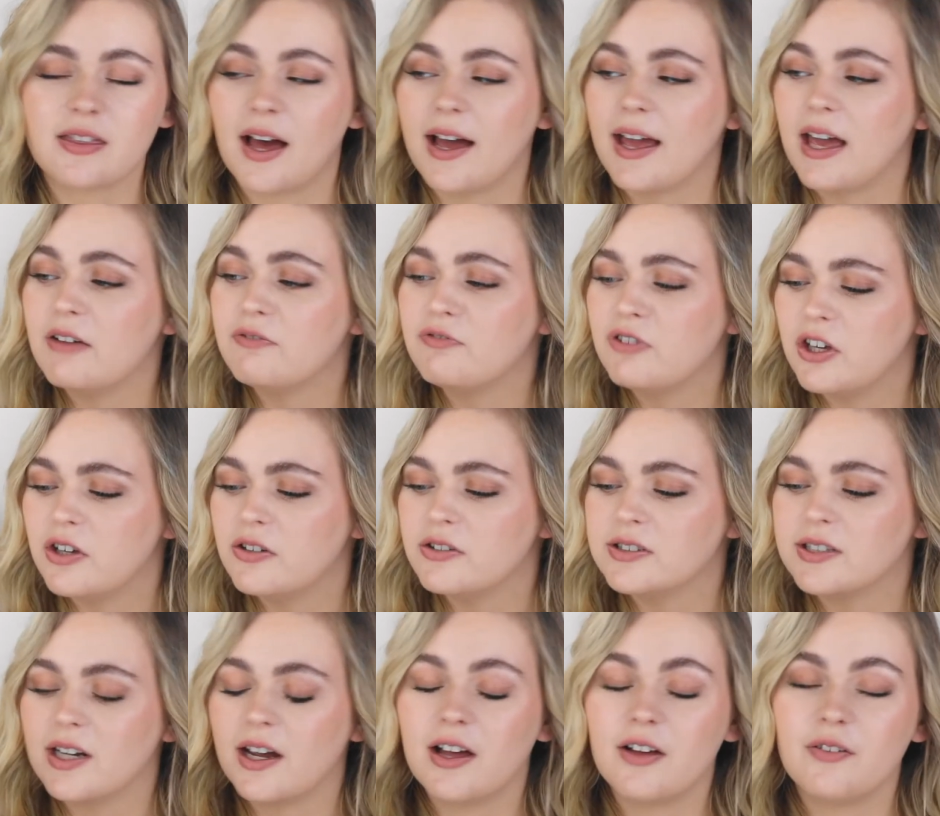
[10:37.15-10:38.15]
I have
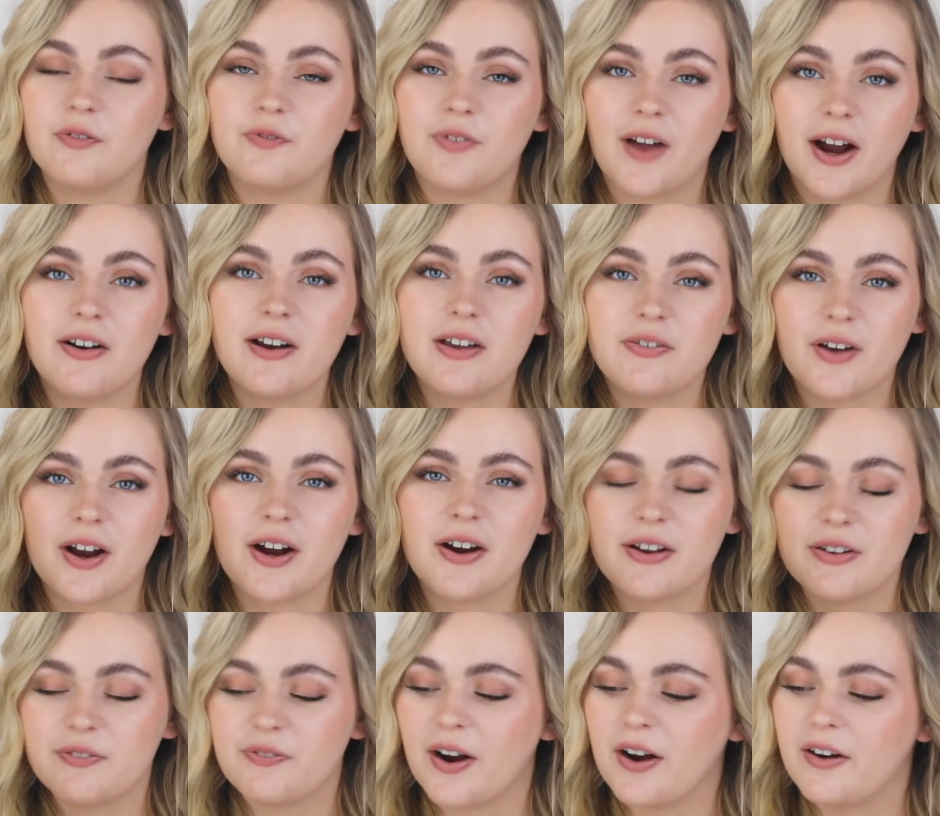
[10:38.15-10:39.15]
used very,
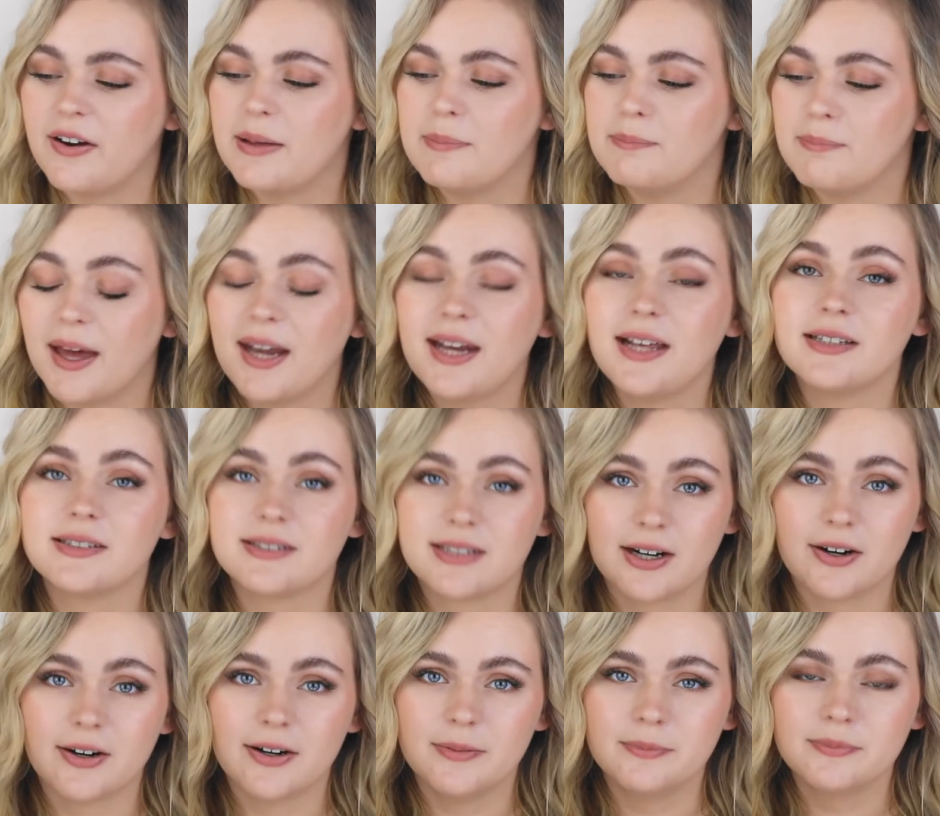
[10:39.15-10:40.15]
very, very many
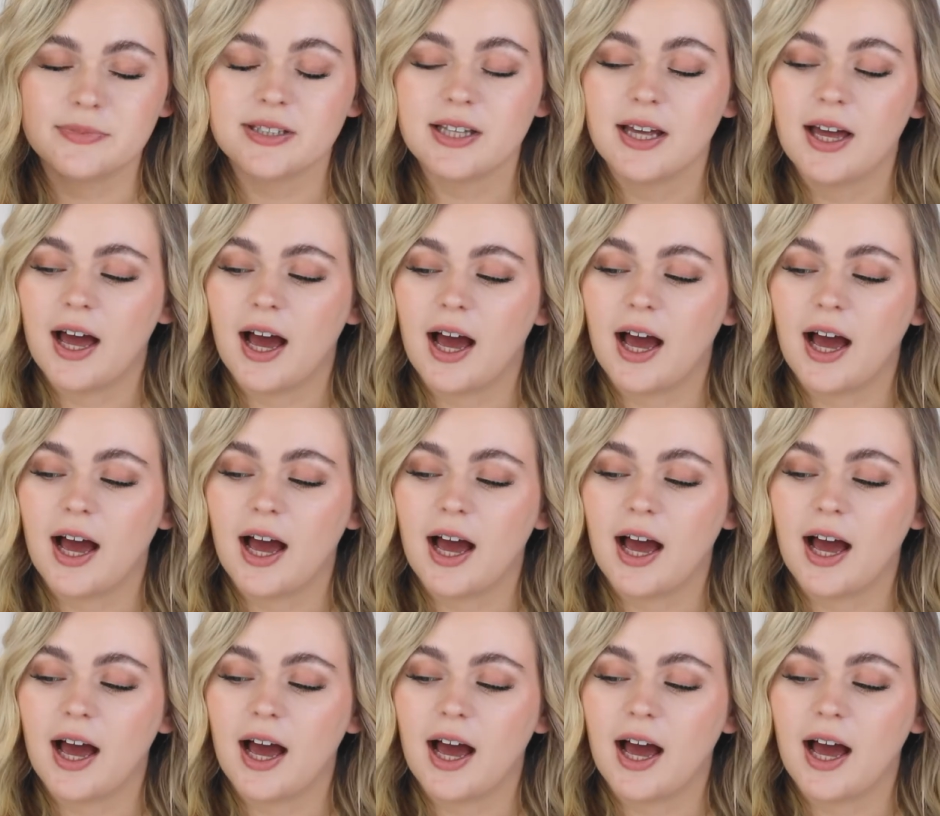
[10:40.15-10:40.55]
serums